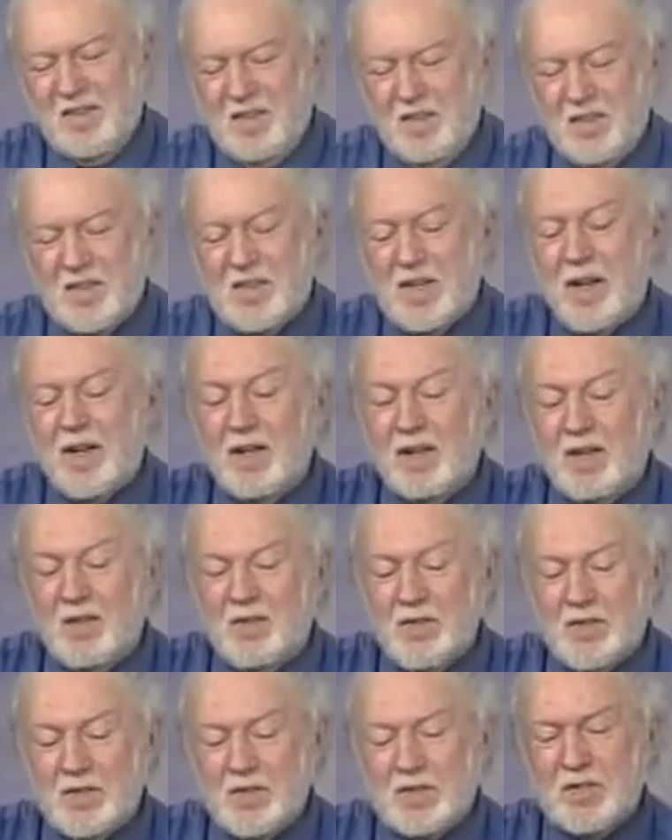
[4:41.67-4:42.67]
The title of
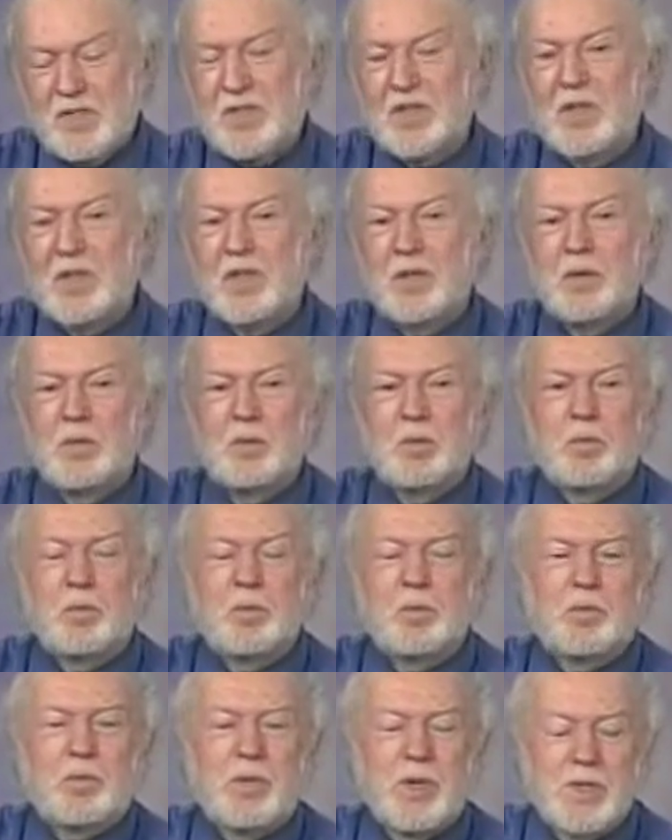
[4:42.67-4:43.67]
this uh,
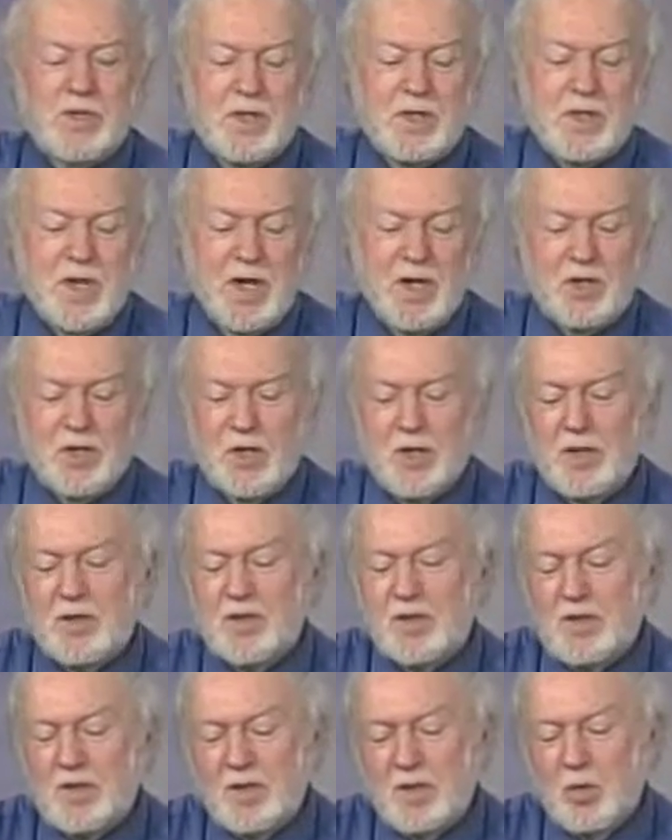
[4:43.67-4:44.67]
presentation
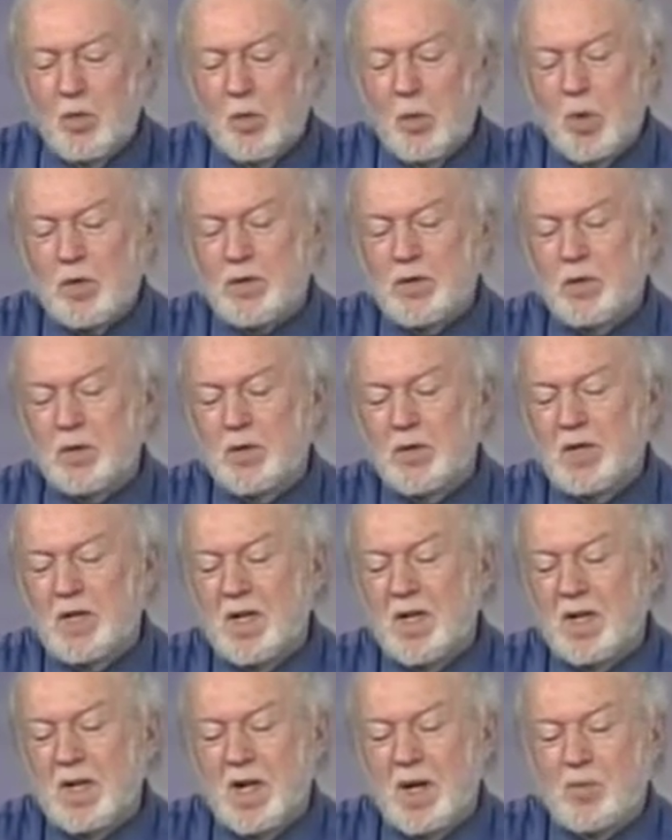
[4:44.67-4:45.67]
is, What's Your
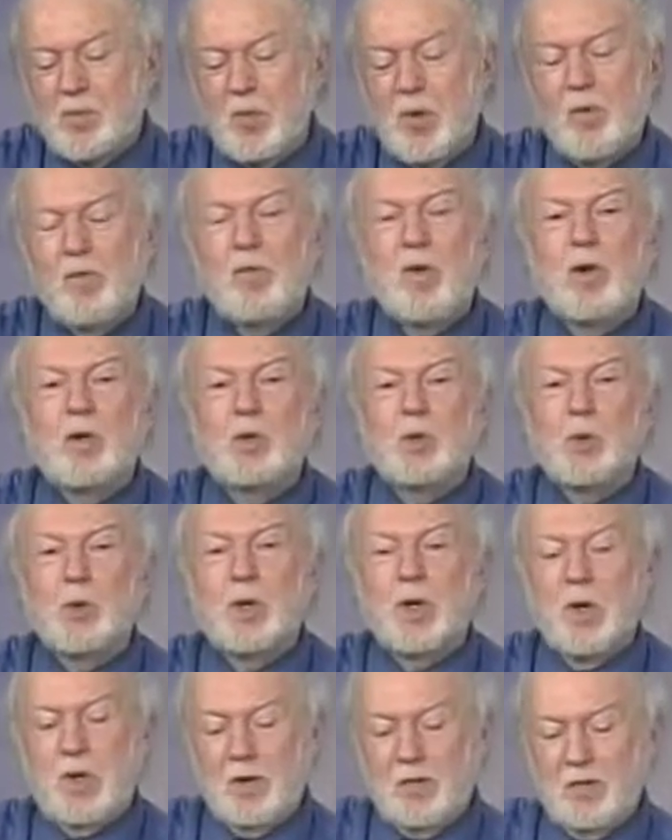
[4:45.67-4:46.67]
D N A Profile
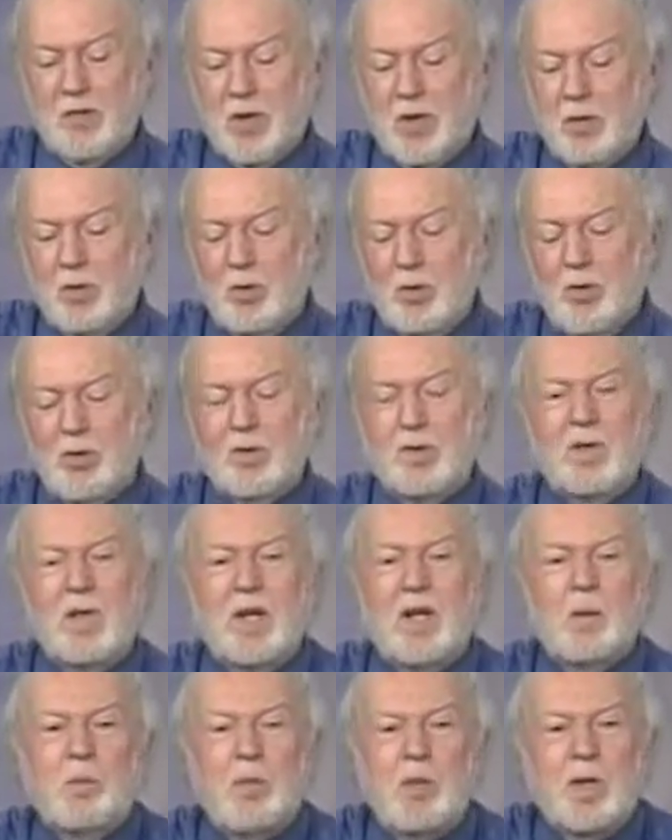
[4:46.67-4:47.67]
Doing on a Federal
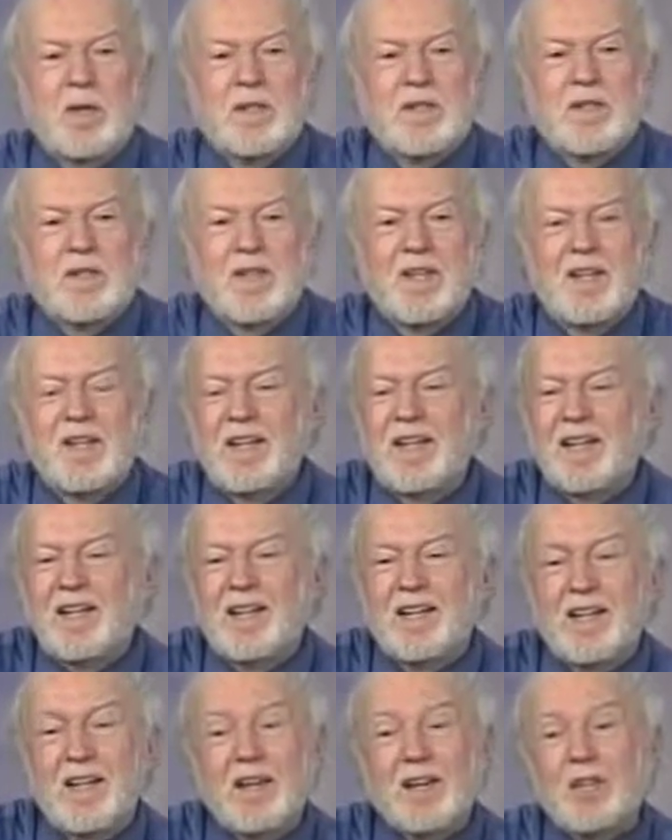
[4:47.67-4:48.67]
Database? And
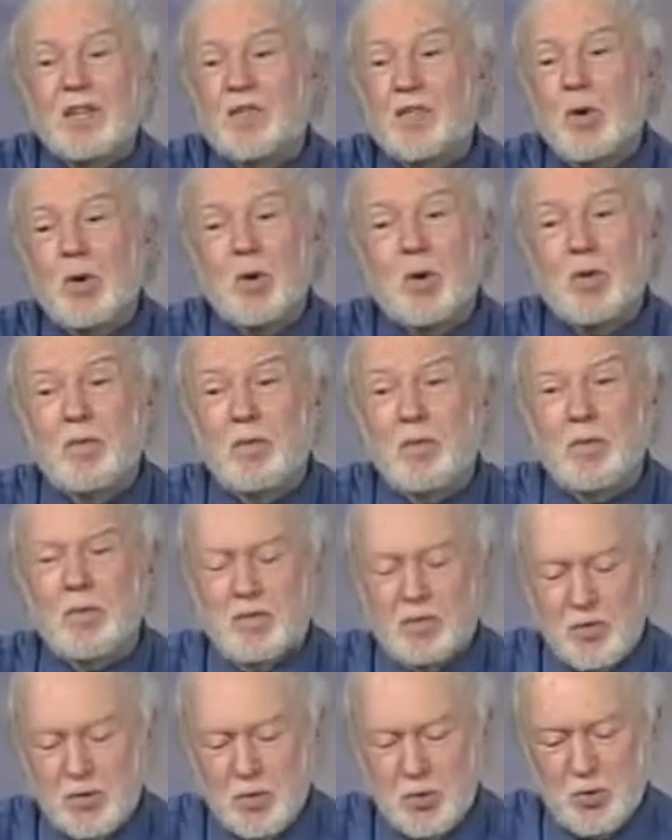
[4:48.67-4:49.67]
I'd like to start off with a
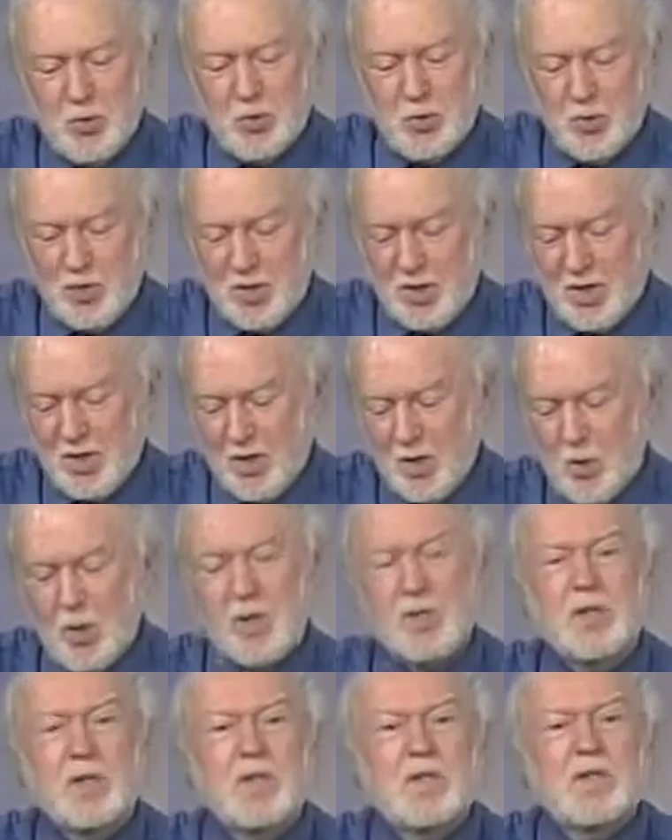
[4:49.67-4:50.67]
few uh,
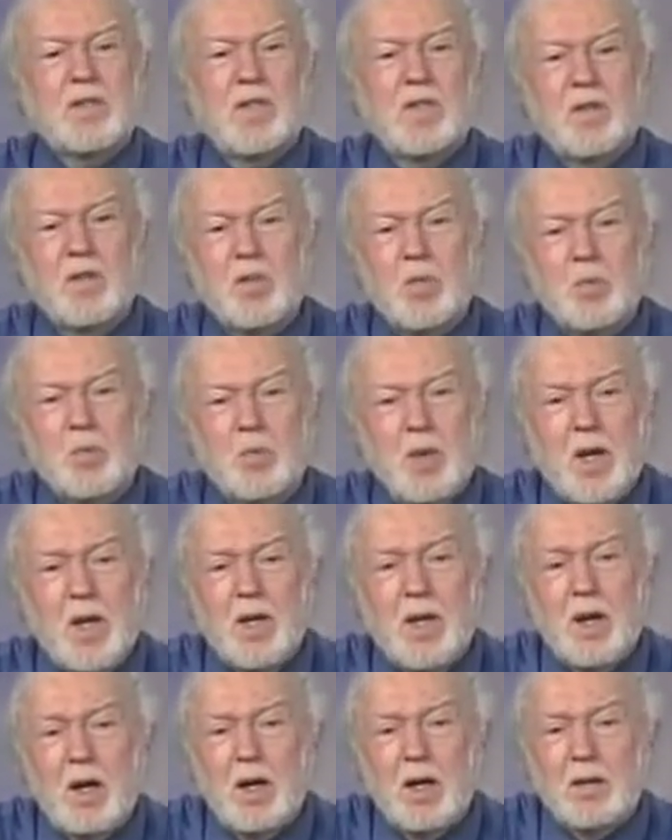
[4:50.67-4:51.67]
questions that you may
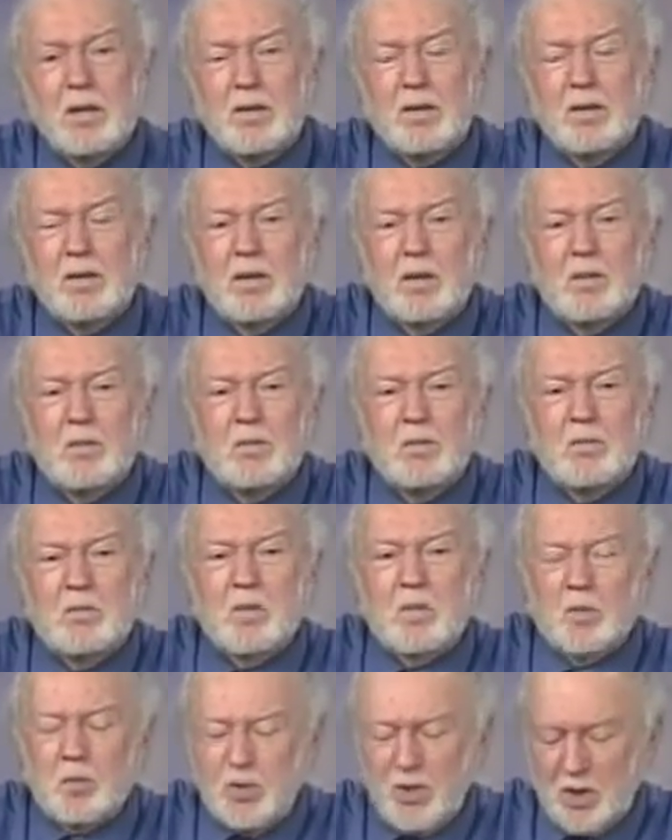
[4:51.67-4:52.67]
not
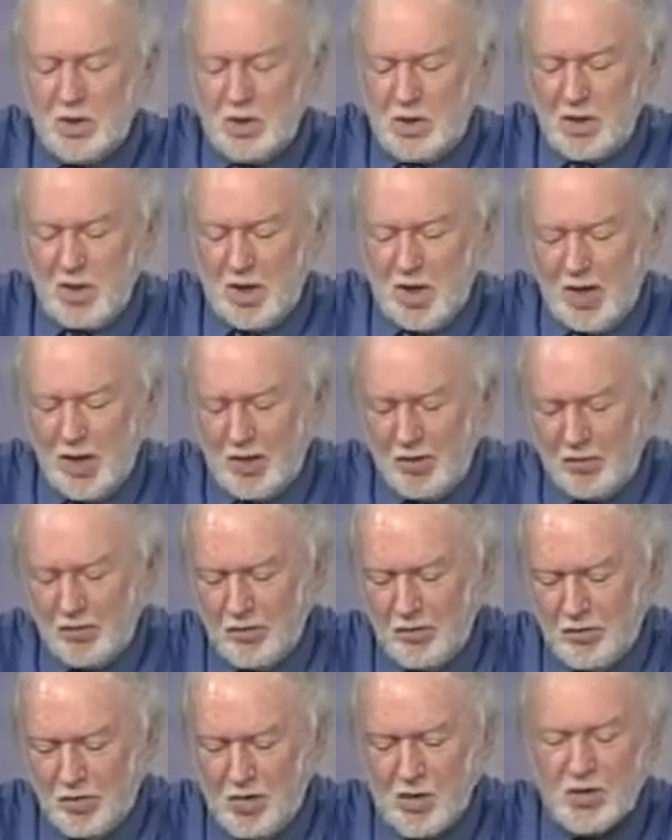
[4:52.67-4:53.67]
really
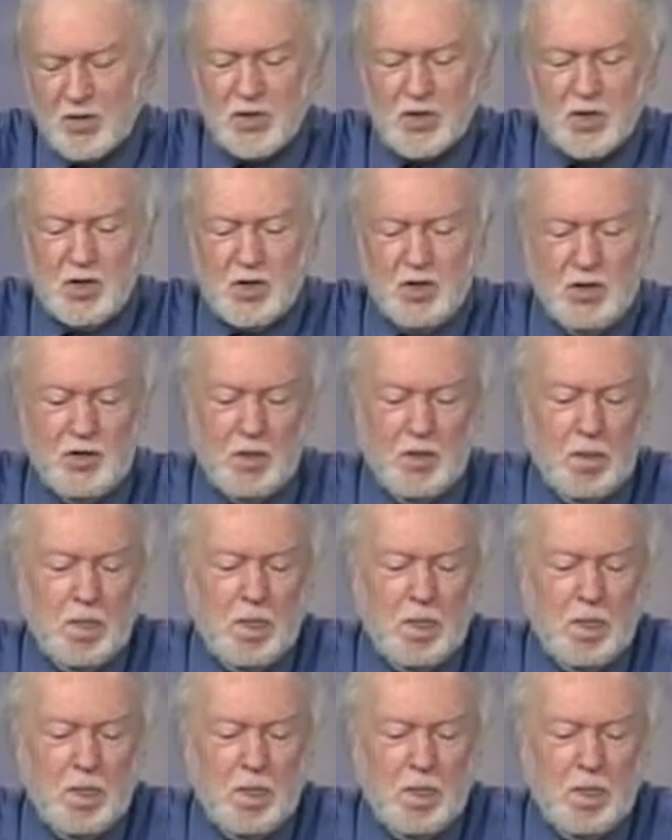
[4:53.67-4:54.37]
have considered.